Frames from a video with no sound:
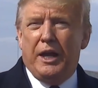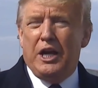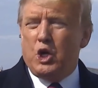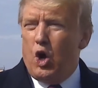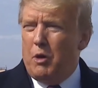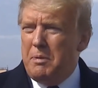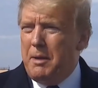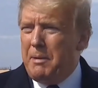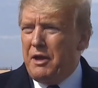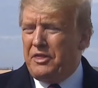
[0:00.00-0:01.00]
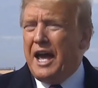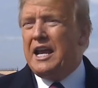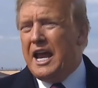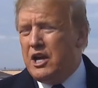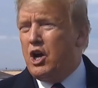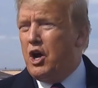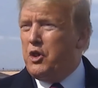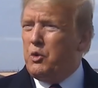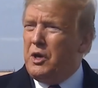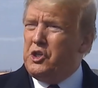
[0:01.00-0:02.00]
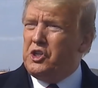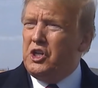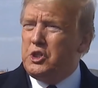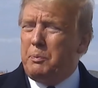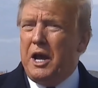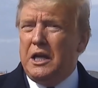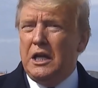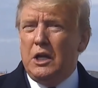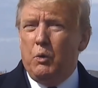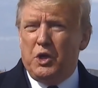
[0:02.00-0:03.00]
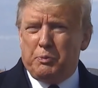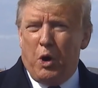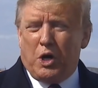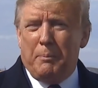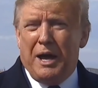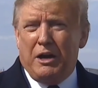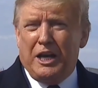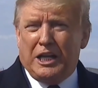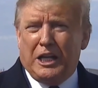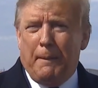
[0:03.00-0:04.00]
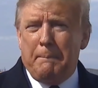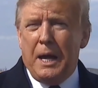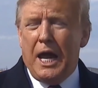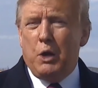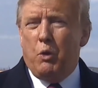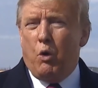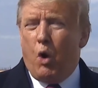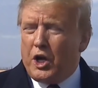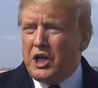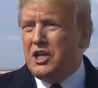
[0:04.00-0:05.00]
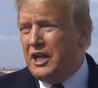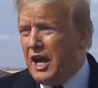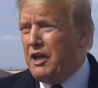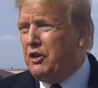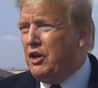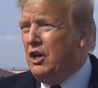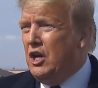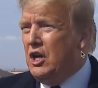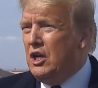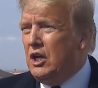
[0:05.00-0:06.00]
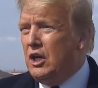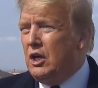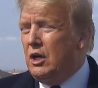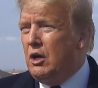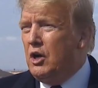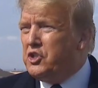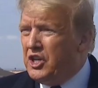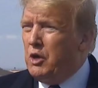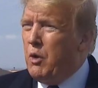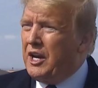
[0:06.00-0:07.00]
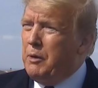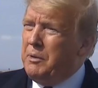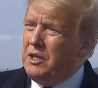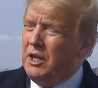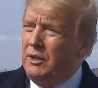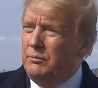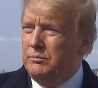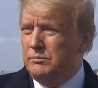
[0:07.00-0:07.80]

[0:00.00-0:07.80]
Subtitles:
And he called me about that and other reasons. But we spoke about Idlib, and we're working together on seeing what can be done.